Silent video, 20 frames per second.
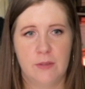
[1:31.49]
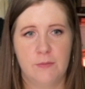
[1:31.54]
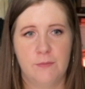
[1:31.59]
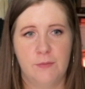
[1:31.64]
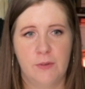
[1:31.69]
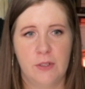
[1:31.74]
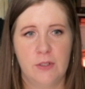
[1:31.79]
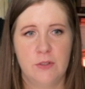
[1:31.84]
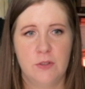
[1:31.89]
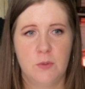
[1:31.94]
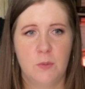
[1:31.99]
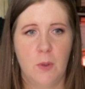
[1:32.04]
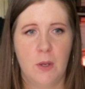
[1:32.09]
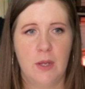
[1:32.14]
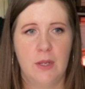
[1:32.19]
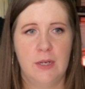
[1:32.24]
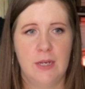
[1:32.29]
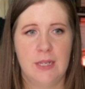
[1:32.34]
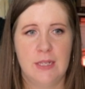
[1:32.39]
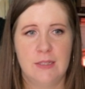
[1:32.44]
The first
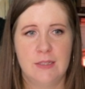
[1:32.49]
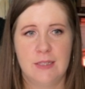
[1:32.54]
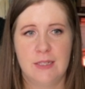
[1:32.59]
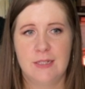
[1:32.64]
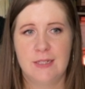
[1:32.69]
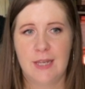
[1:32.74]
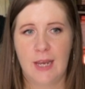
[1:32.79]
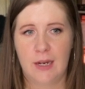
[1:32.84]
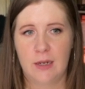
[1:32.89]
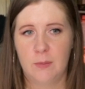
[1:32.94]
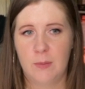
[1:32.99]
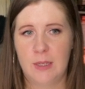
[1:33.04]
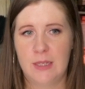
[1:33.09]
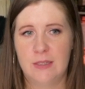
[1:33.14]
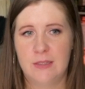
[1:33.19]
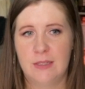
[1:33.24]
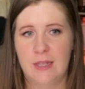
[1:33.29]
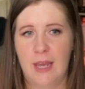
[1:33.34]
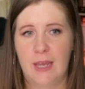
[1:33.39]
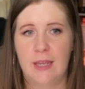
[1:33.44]
one is the
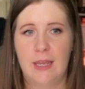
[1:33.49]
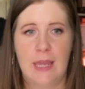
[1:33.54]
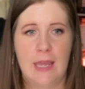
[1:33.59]
database that